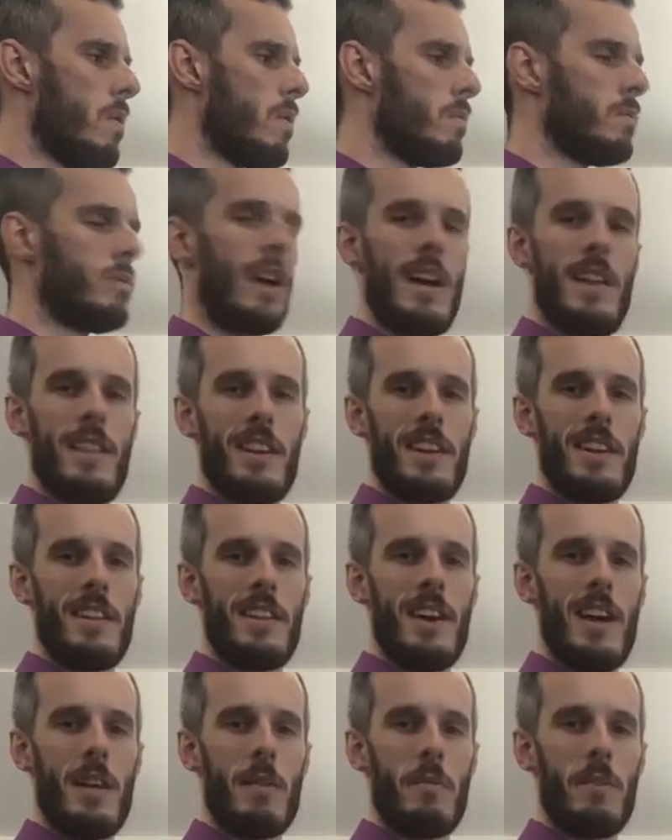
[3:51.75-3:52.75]
trying to think of
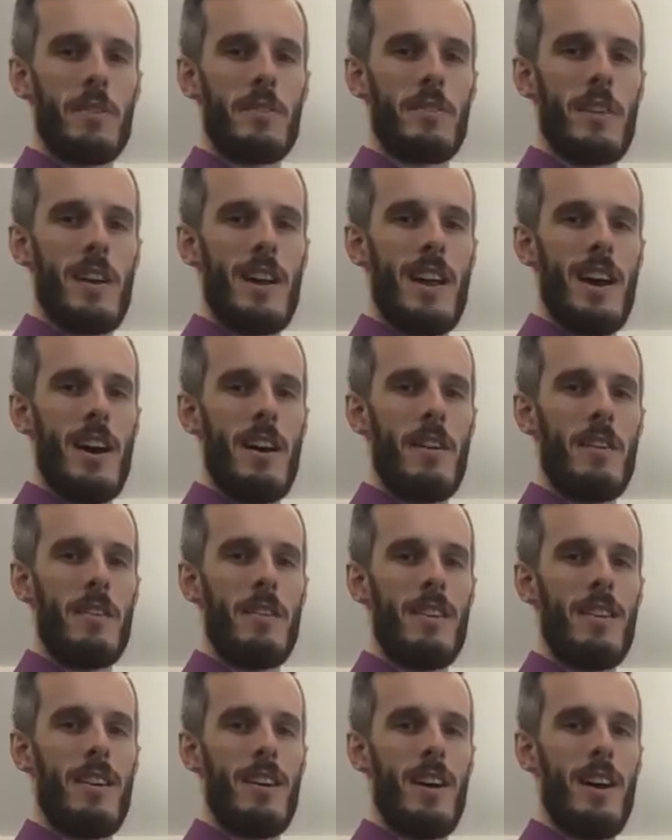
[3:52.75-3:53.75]
the other ones right
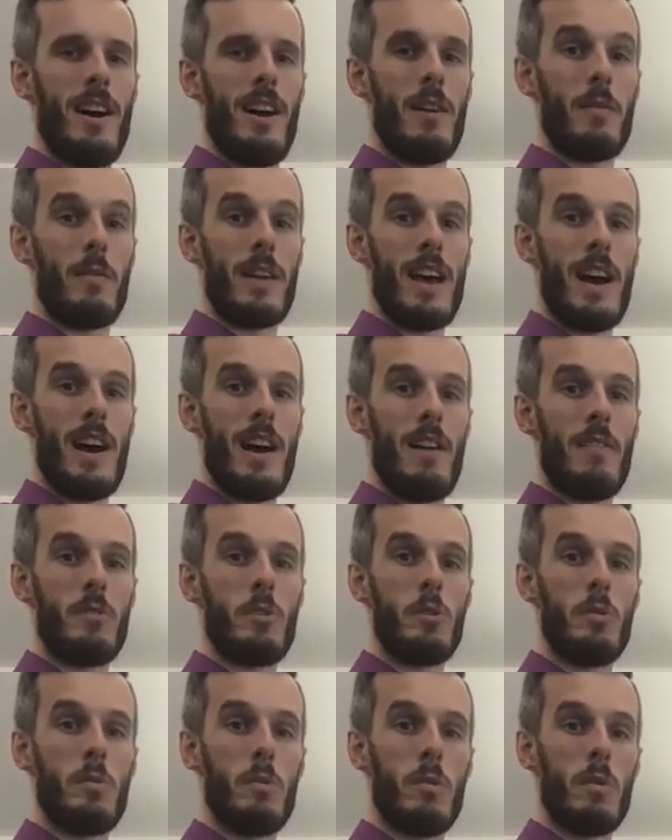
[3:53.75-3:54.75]
now. We have
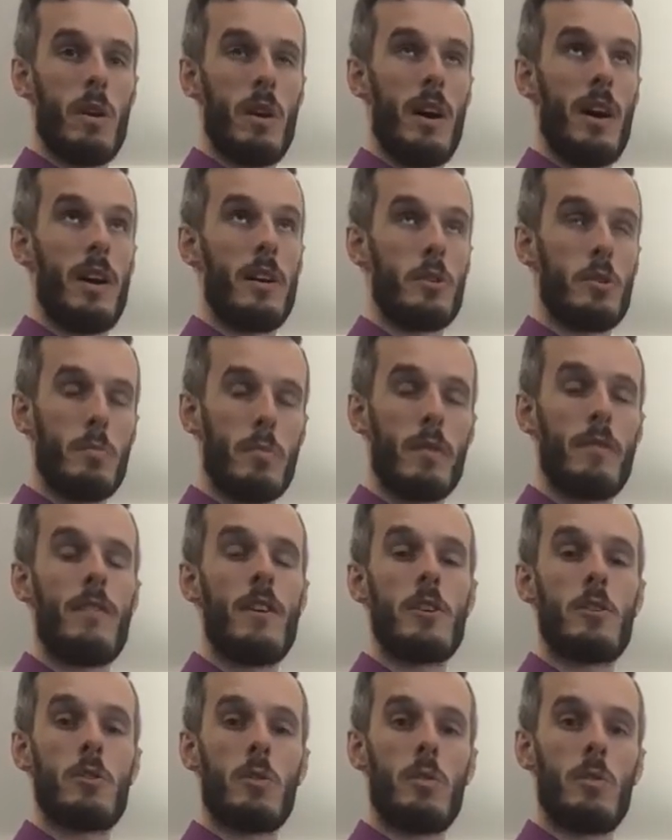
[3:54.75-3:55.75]

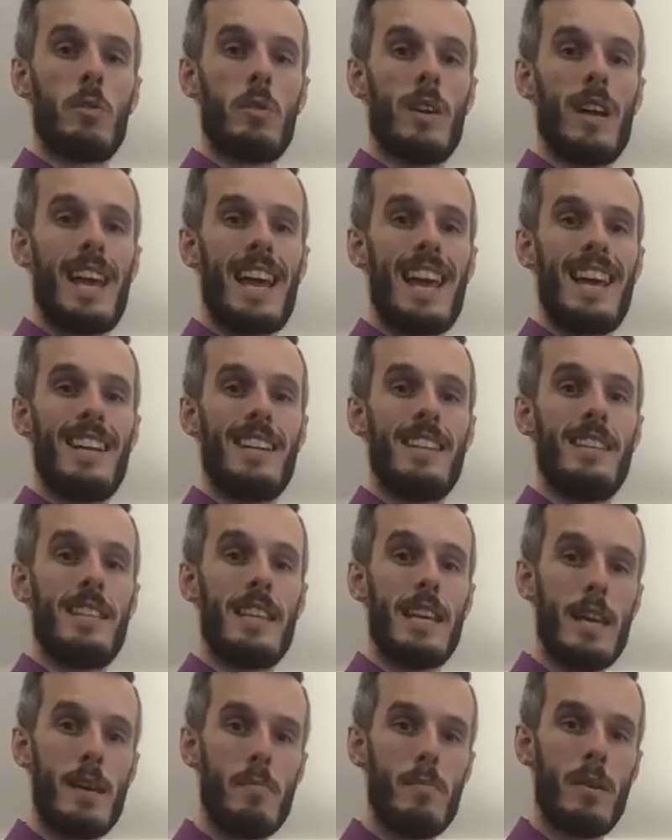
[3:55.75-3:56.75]
superficial and
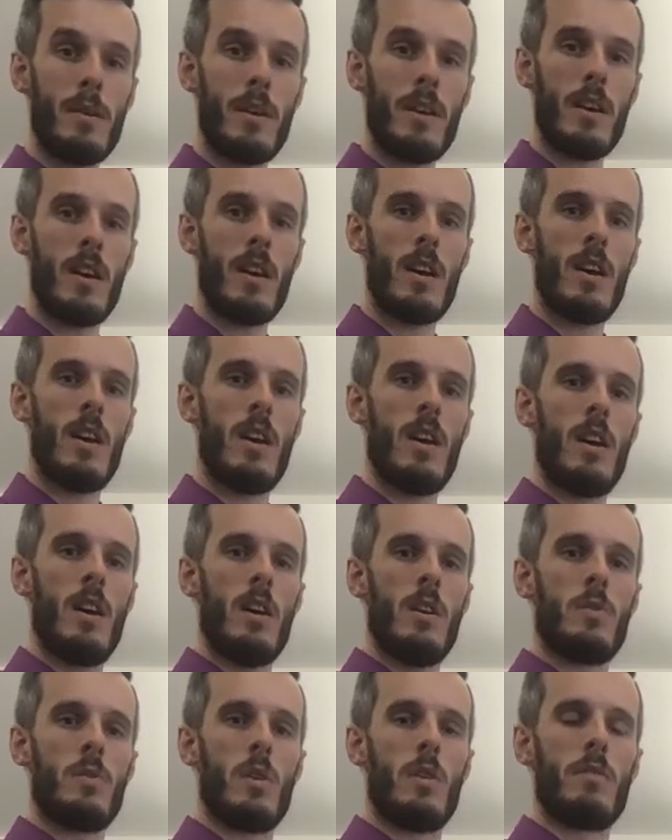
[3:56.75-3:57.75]
deep.
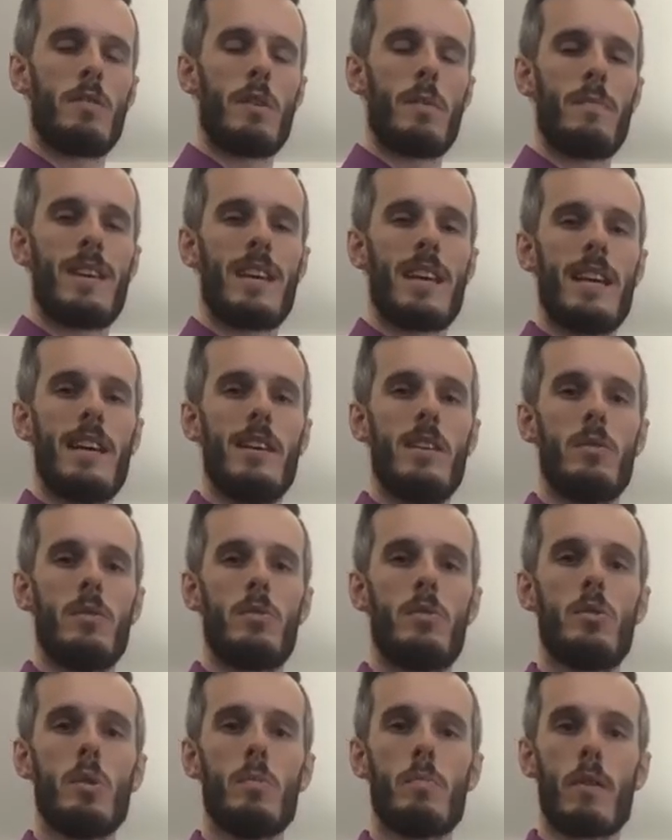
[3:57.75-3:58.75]
So if something
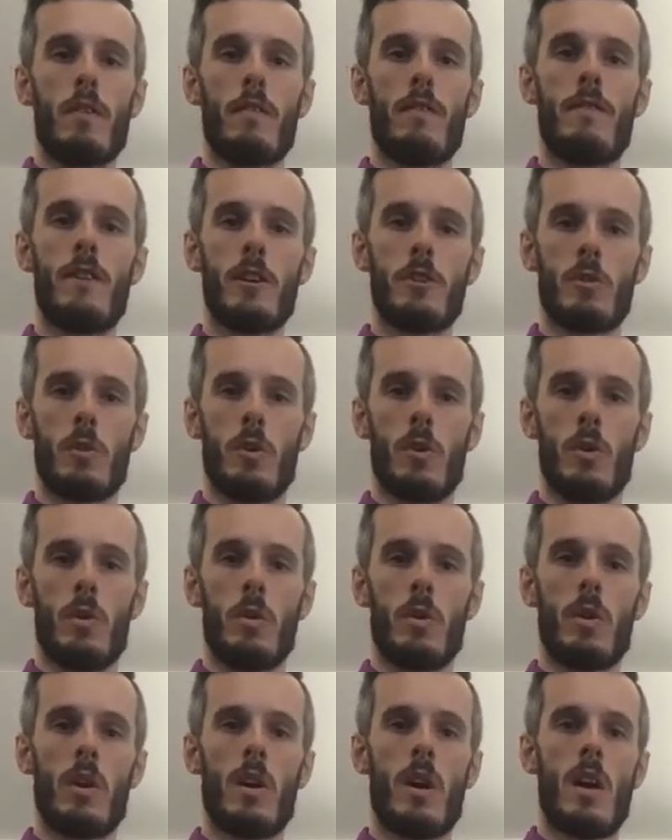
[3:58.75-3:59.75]
is
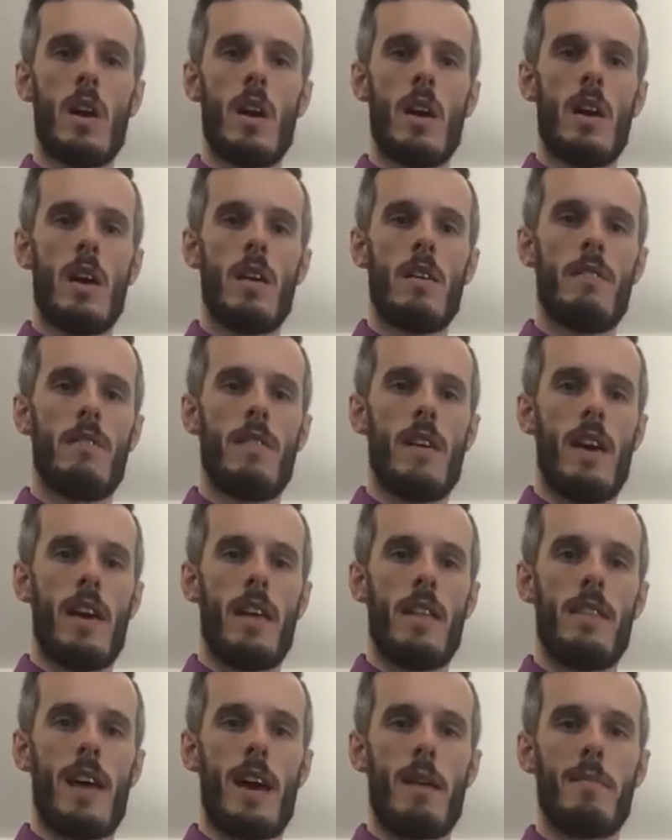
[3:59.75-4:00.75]
superficial,
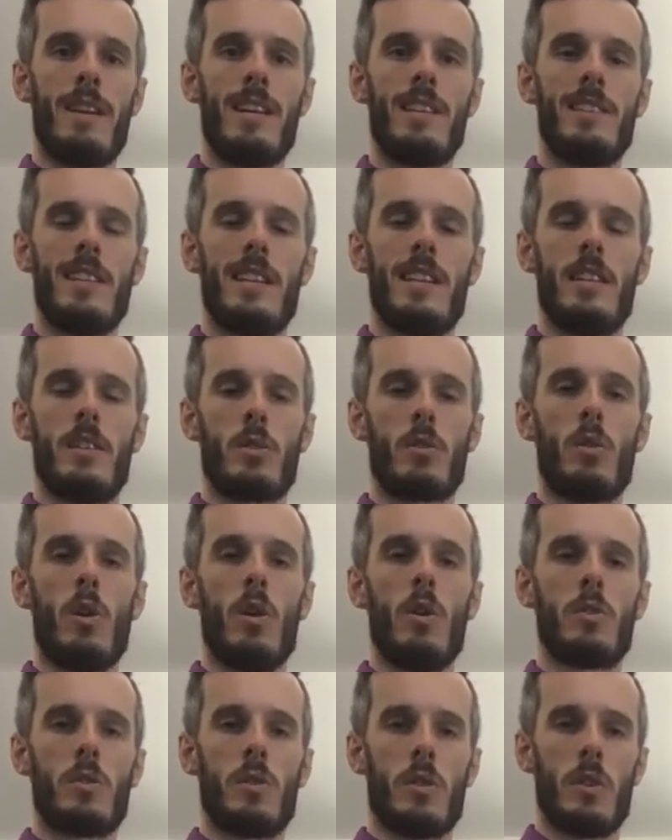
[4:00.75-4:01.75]
then that means it is
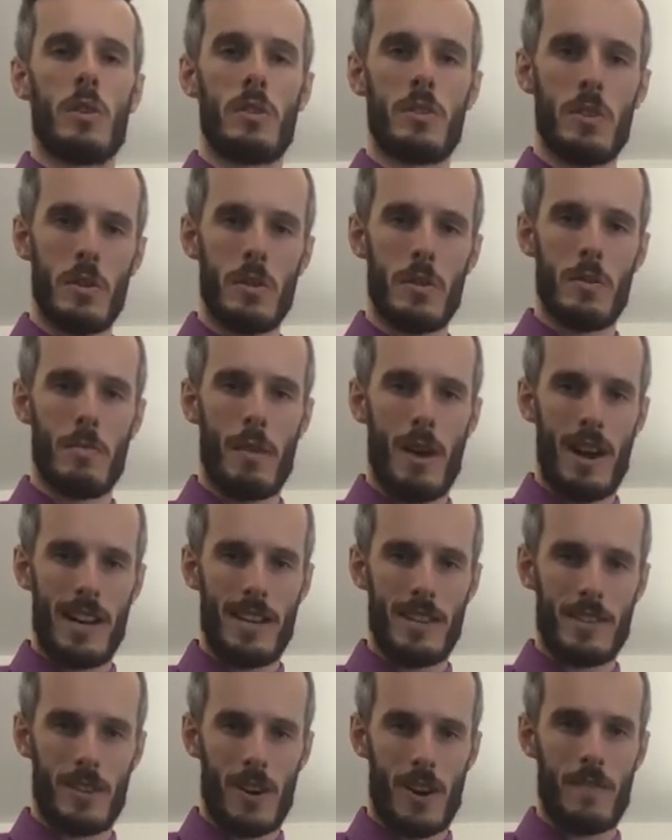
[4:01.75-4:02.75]
closer to the
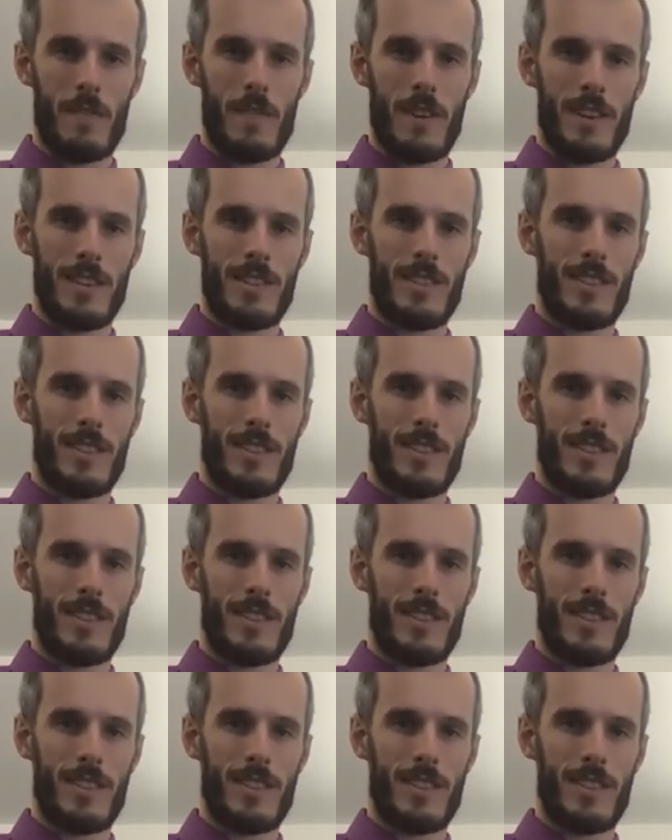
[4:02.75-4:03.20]
body's surface,